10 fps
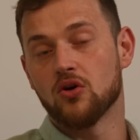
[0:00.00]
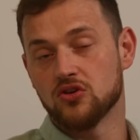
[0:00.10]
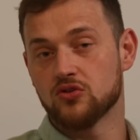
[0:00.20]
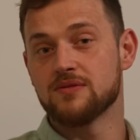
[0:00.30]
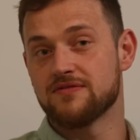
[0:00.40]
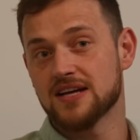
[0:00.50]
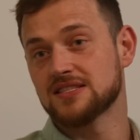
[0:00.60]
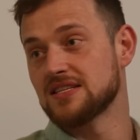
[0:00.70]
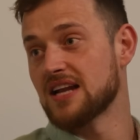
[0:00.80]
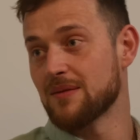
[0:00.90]
or you're
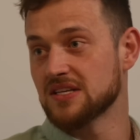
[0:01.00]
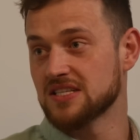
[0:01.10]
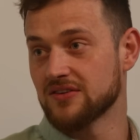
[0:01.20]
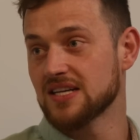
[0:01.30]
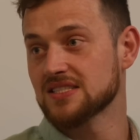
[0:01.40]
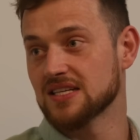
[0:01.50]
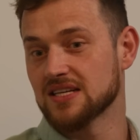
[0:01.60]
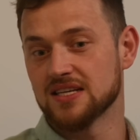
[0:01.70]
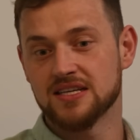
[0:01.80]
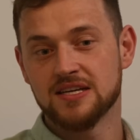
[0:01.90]
invested in that
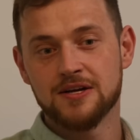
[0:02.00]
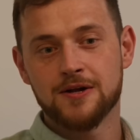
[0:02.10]
materialistically,